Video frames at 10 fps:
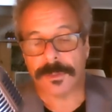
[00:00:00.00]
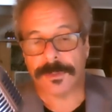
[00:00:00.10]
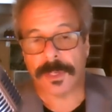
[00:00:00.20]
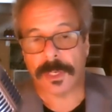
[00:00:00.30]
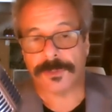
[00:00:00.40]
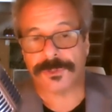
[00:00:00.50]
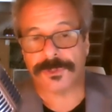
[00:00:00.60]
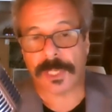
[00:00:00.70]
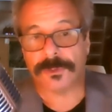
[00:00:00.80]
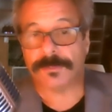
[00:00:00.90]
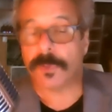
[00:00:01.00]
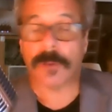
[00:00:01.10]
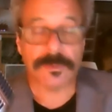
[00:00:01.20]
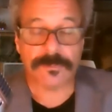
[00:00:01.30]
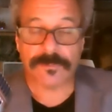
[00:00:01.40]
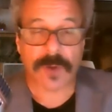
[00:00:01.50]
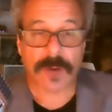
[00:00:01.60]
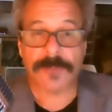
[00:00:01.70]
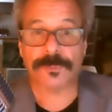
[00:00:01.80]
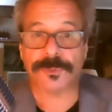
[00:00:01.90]
the State Department of
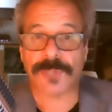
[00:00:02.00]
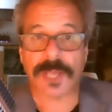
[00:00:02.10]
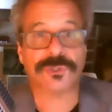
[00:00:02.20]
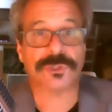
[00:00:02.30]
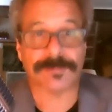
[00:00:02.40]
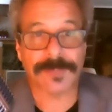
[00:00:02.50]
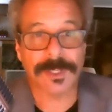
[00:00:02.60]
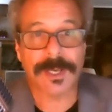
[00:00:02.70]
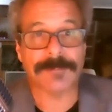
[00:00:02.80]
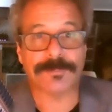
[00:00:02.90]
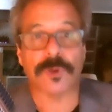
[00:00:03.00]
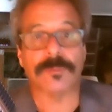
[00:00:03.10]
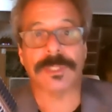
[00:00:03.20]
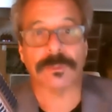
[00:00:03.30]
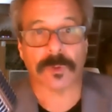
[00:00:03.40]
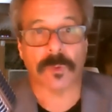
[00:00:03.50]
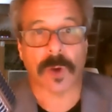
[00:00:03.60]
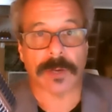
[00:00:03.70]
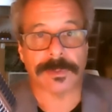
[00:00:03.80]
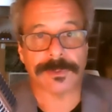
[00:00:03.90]
Environmental Protection and permitting
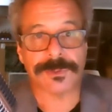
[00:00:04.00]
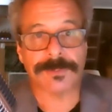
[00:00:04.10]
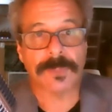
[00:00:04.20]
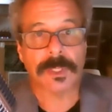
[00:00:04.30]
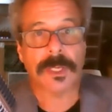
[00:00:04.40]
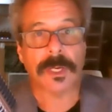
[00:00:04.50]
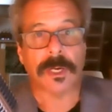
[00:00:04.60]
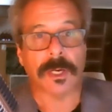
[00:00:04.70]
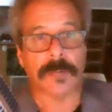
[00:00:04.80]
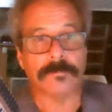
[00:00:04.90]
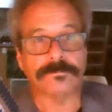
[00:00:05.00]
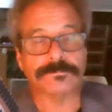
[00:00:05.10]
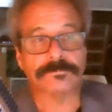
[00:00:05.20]
requirements. Um,